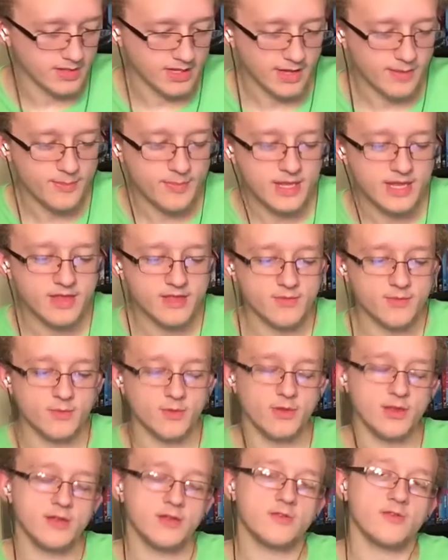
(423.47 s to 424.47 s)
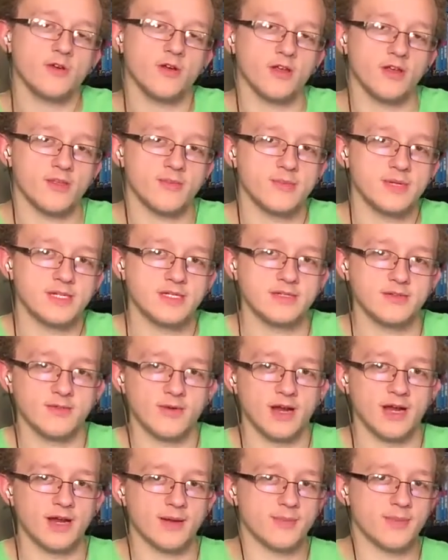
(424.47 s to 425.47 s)
That makes really draws me to
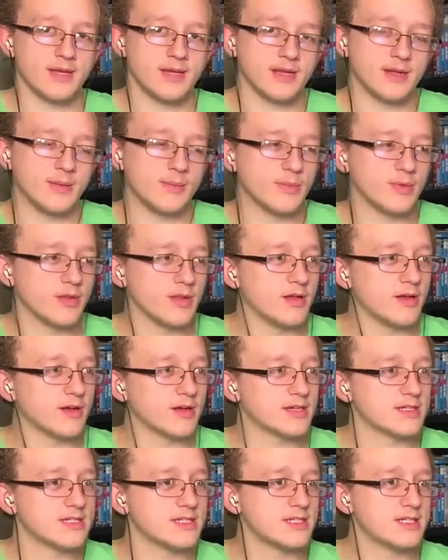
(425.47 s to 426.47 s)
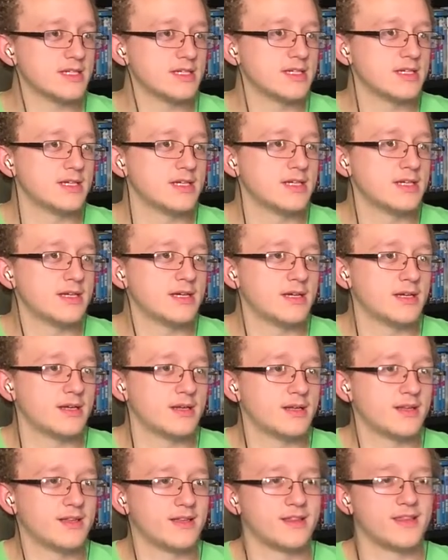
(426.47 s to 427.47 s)
Rock Band Unplugged.
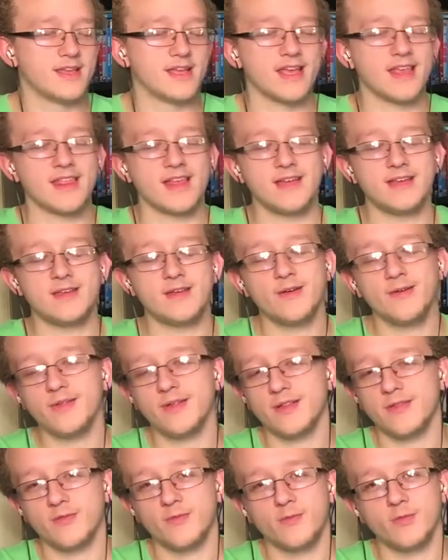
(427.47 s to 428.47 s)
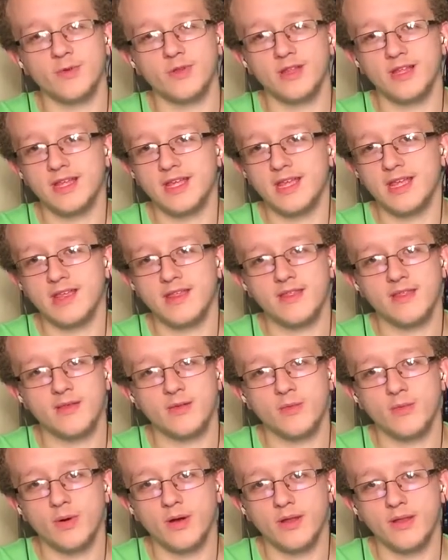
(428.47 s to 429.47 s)
The thing is, I know that's a really easy
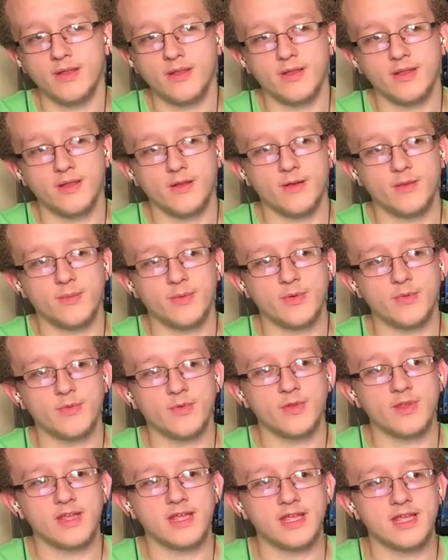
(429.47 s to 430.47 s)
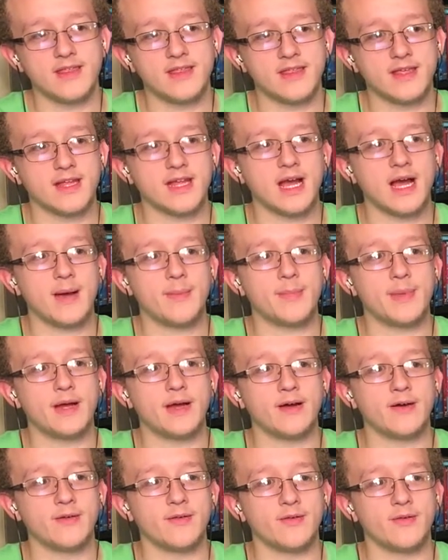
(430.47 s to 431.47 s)
one. That'll be a really easy
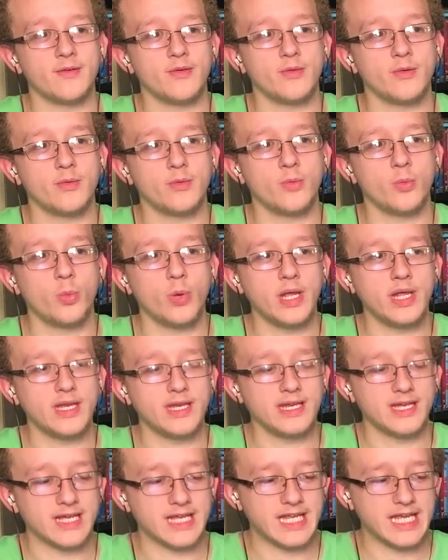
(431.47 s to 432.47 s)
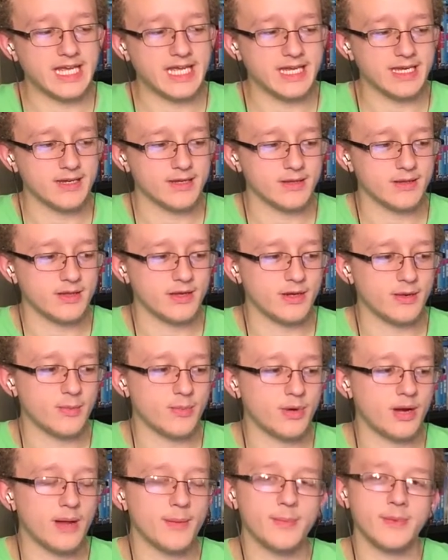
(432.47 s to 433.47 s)
cop-out win again that I'll
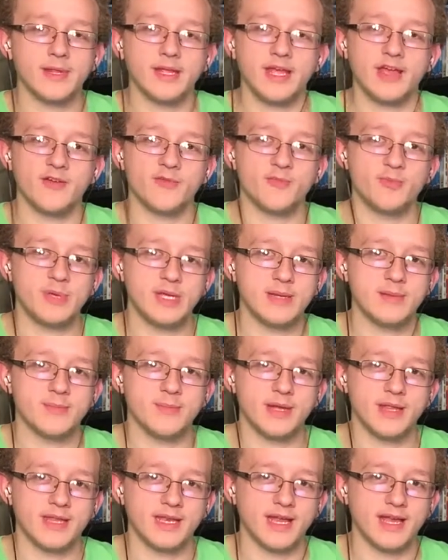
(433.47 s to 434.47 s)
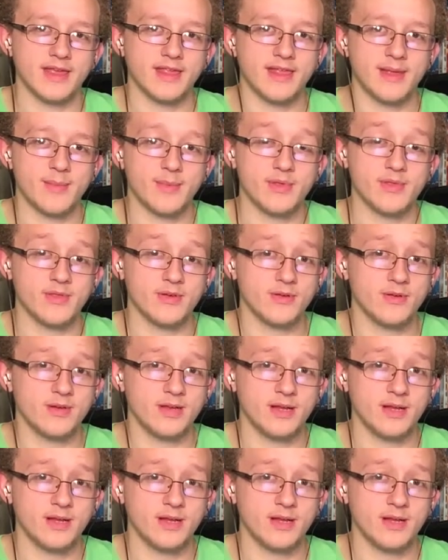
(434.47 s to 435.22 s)
probably have beaten by the next episode.